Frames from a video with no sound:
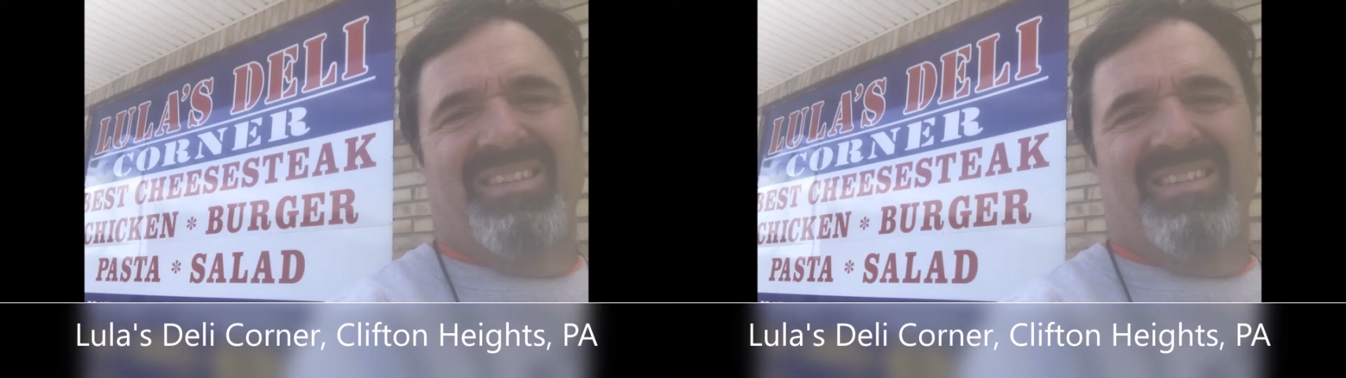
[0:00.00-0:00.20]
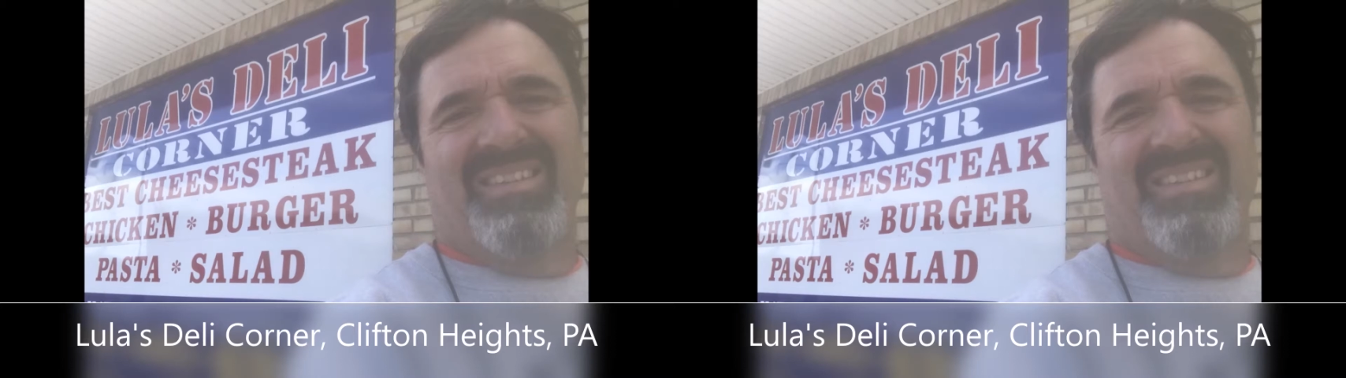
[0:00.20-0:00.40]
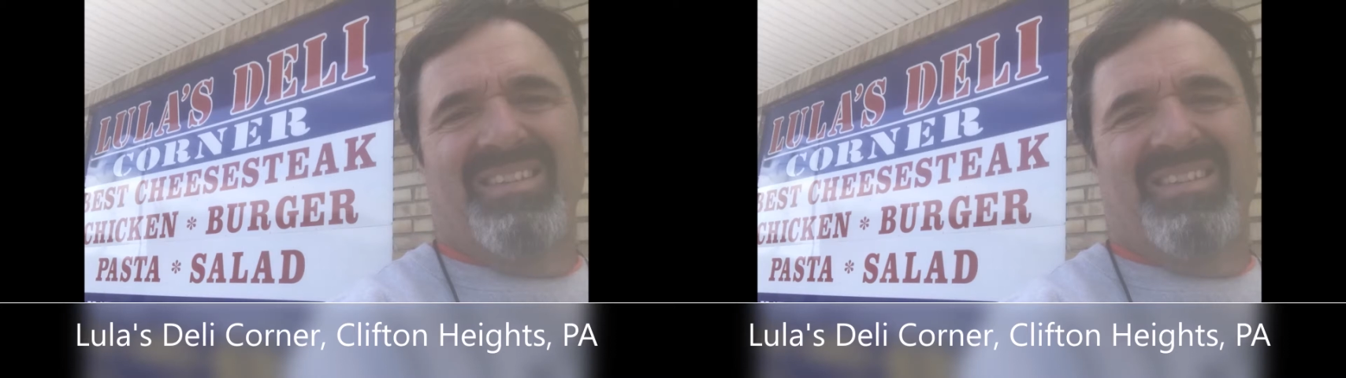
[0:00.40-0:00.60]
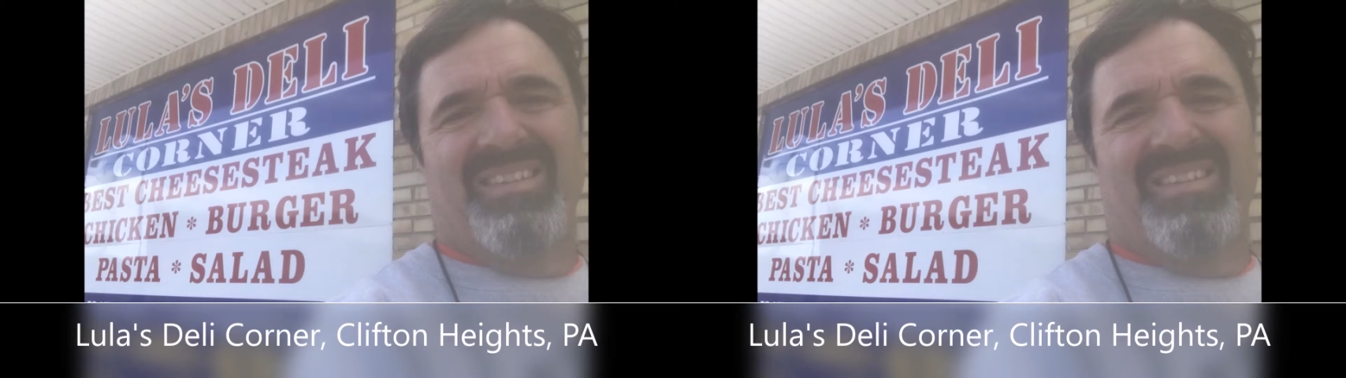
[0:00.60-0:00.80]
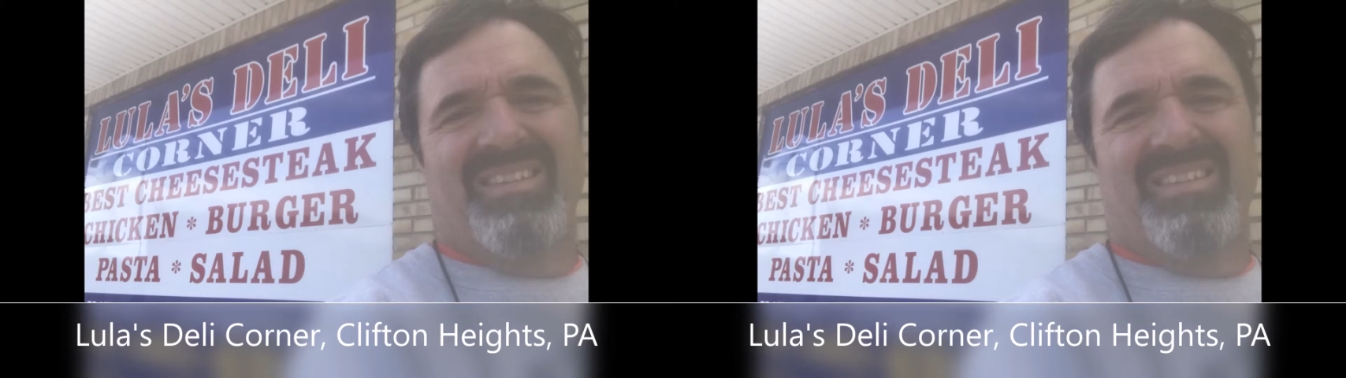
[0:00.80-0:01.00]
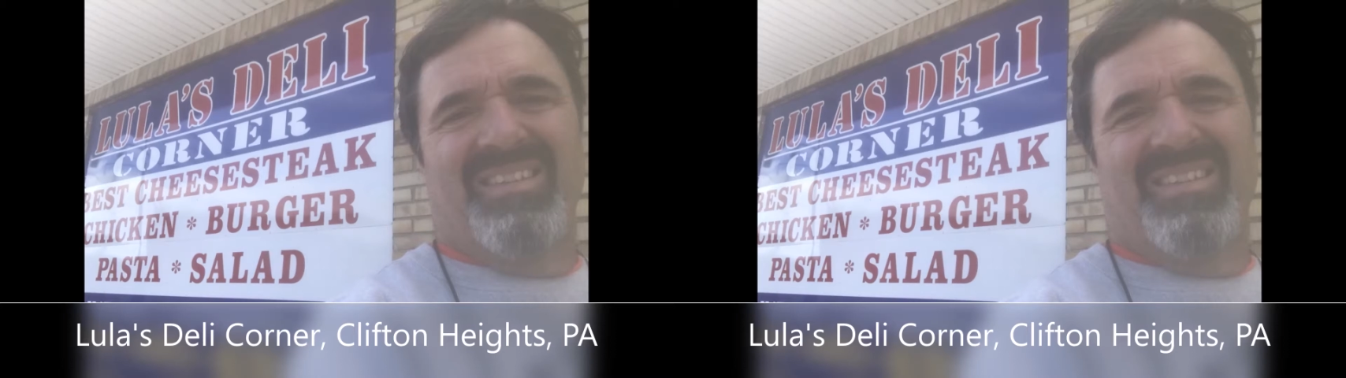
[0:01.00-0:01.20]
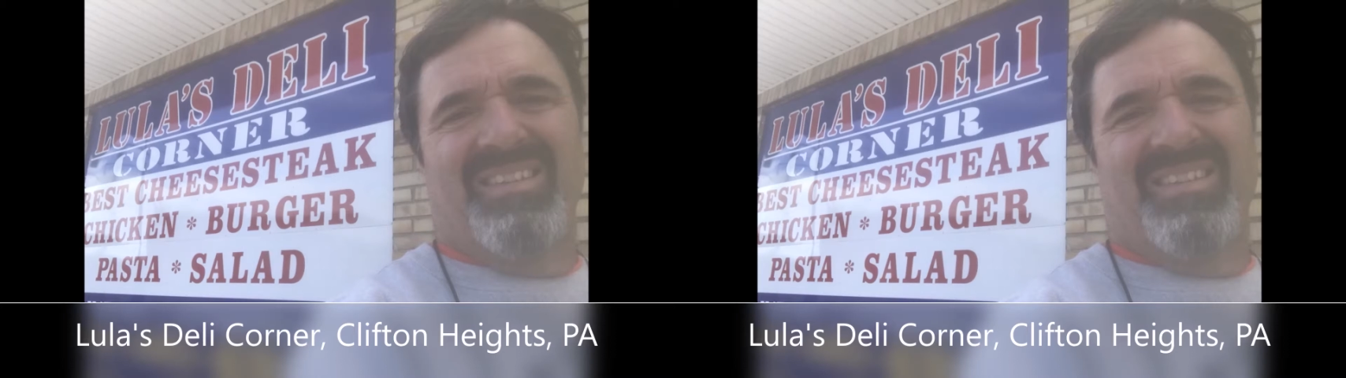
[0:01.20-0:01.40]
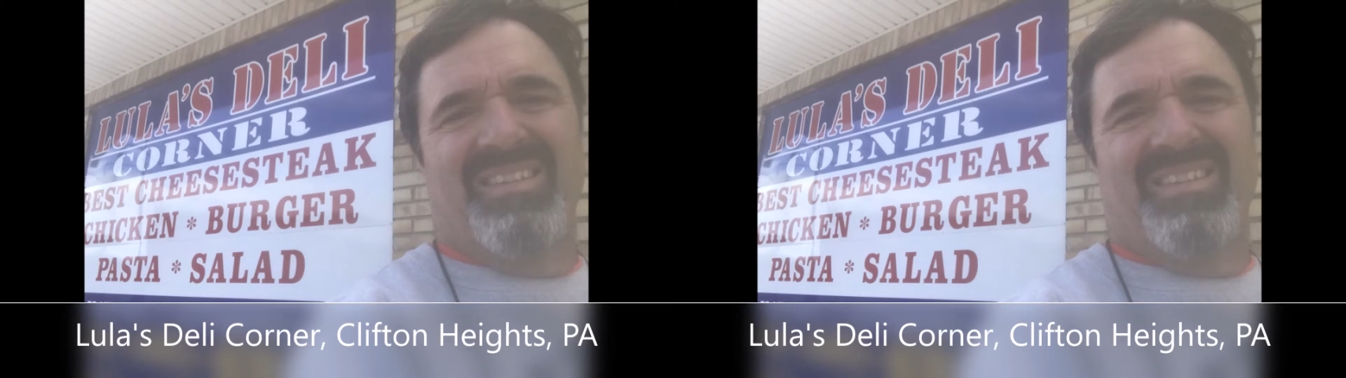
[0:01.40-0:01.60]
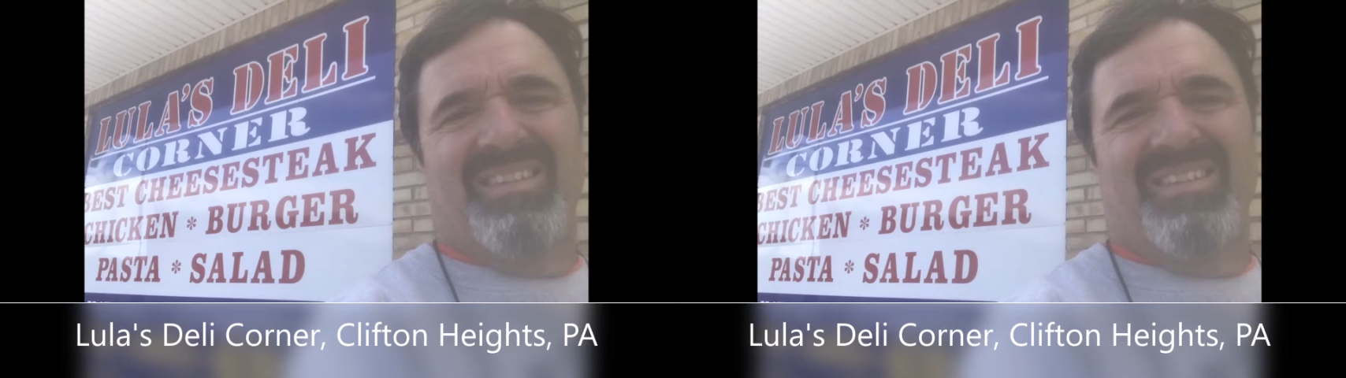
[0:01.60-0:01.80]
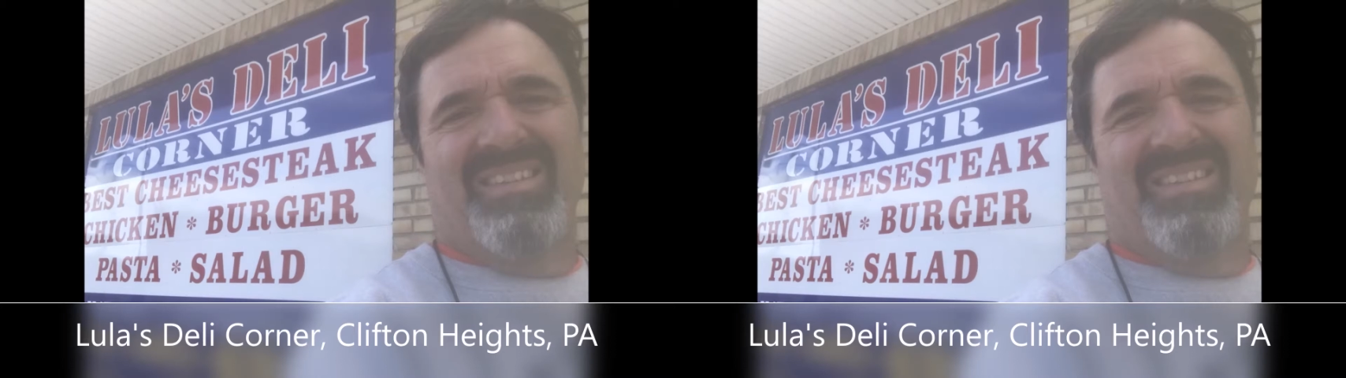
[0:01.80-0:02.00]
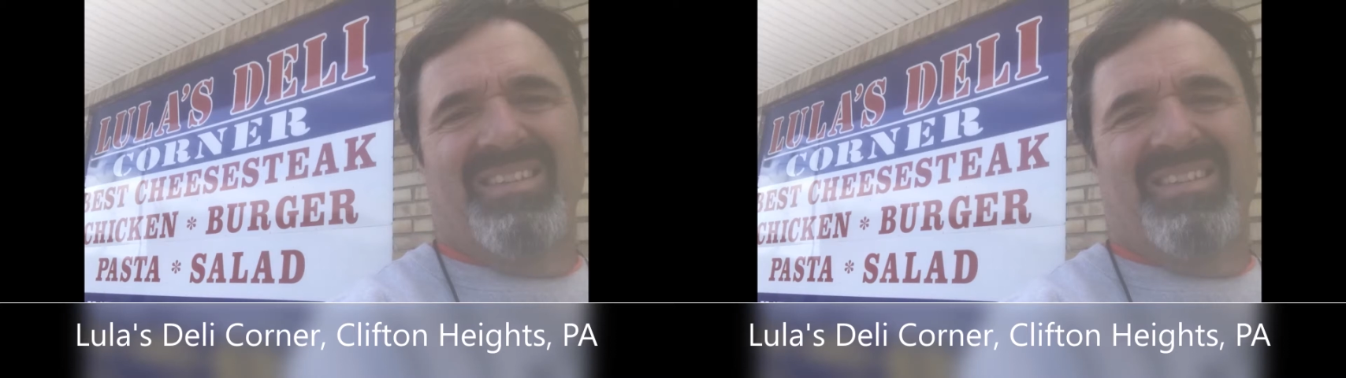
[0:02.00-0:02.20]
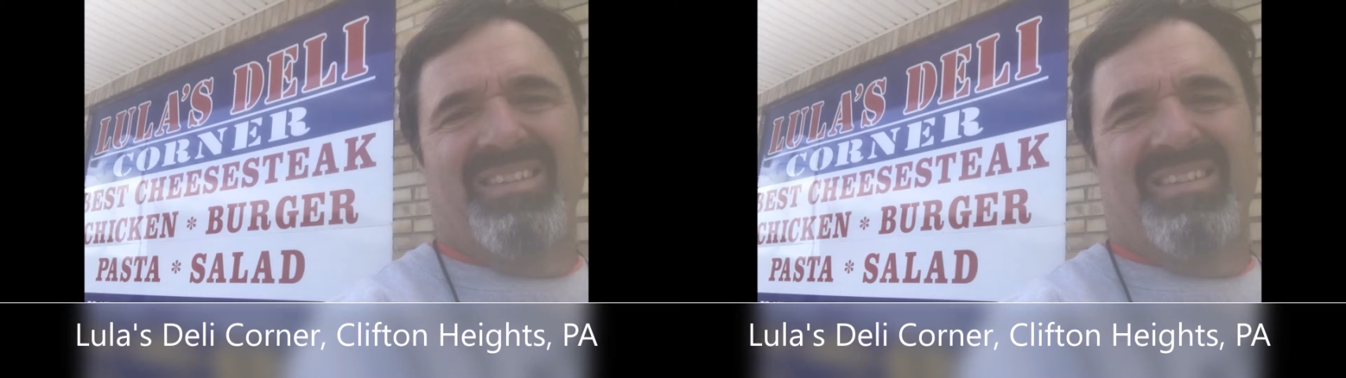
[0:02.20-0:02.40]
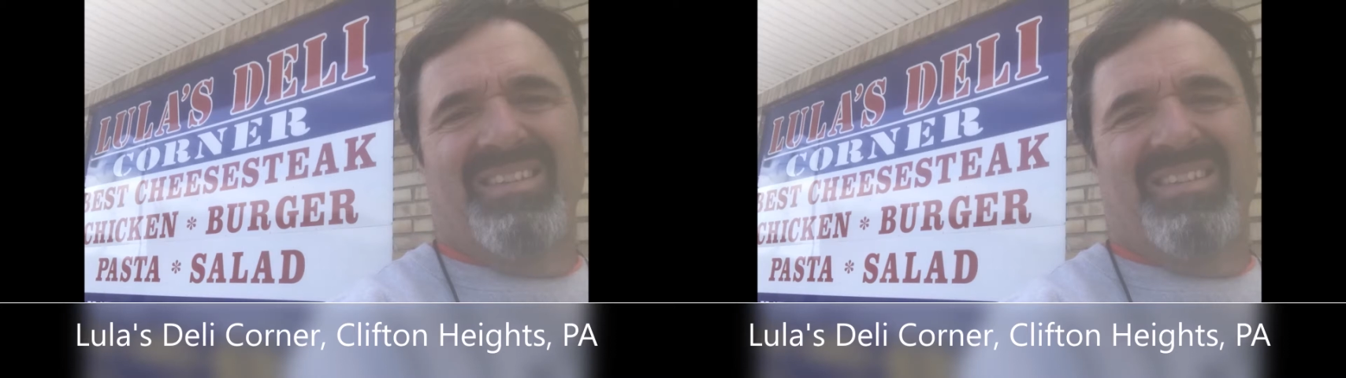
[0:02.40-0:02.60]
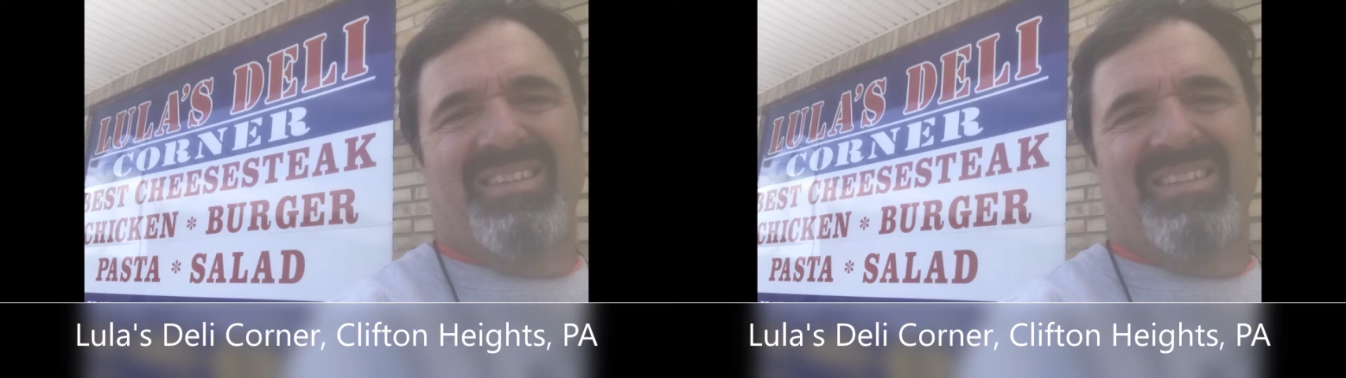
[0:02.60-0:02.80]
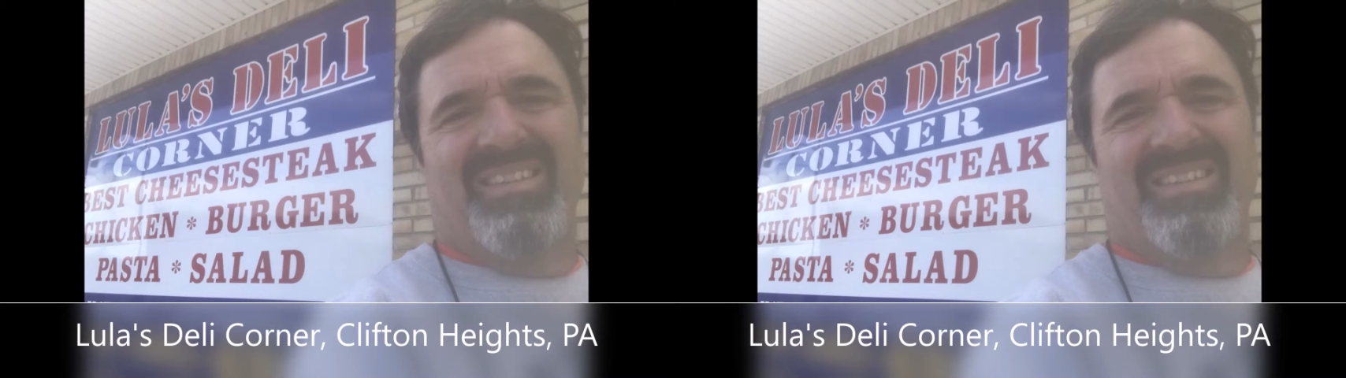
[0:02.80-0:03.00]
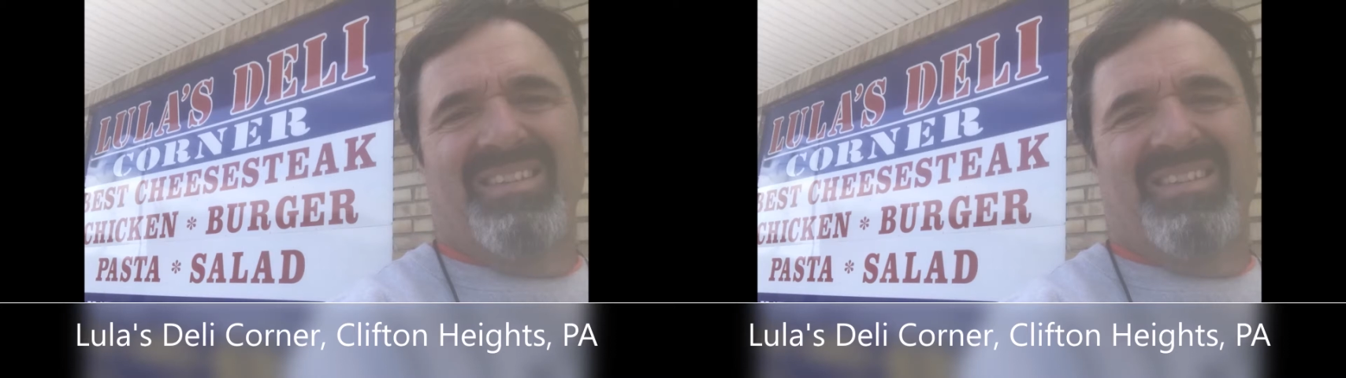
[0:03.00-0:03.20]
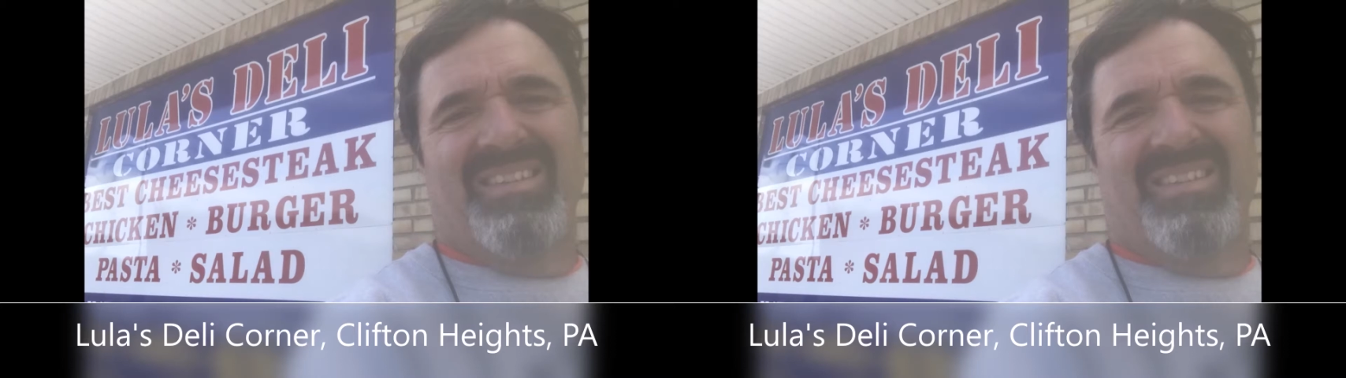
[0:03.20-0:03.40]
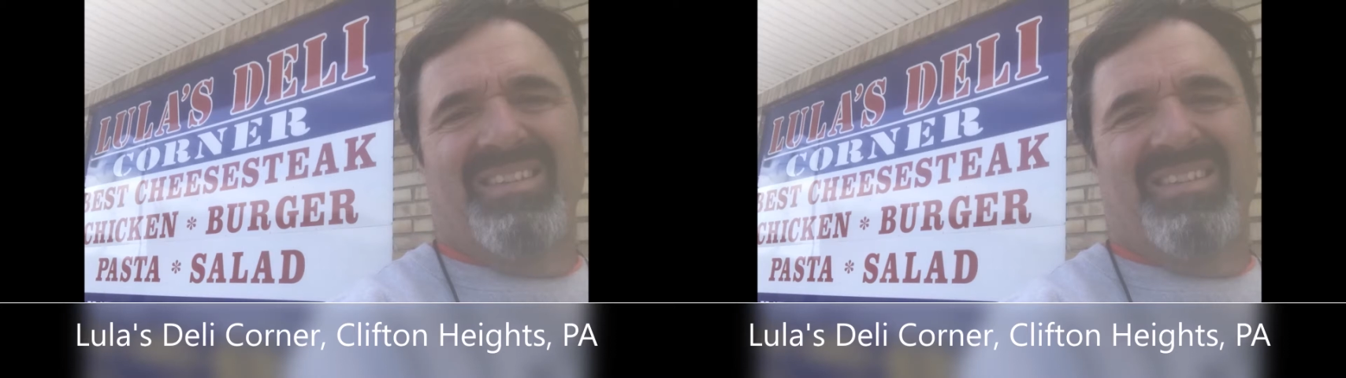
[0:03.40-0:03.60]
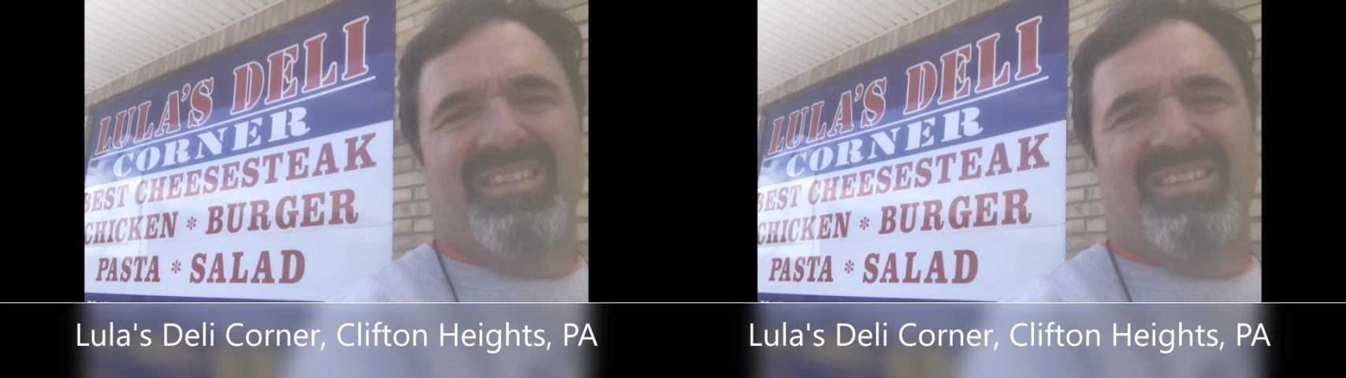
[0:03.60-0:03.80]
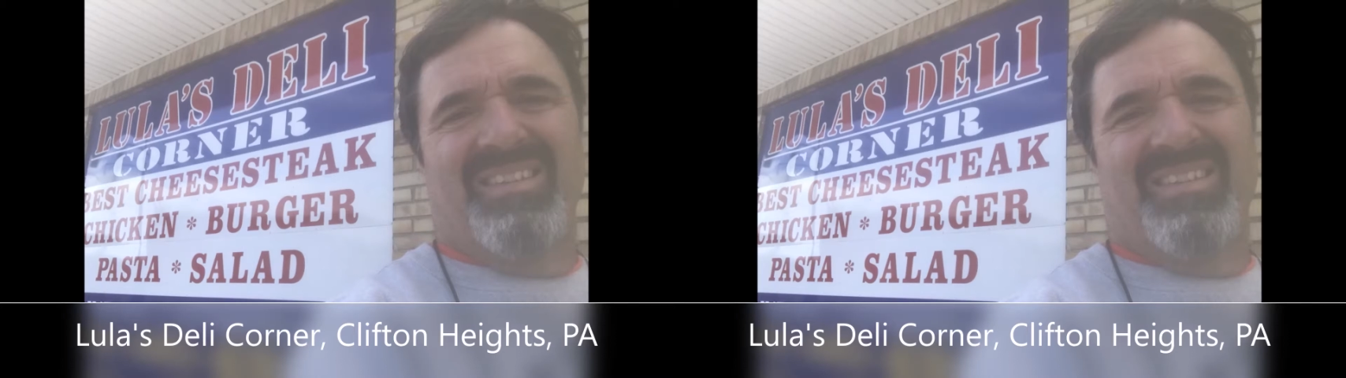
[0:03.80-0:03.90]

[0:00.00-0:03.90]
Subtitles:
No face is visible, so there are no lips to read.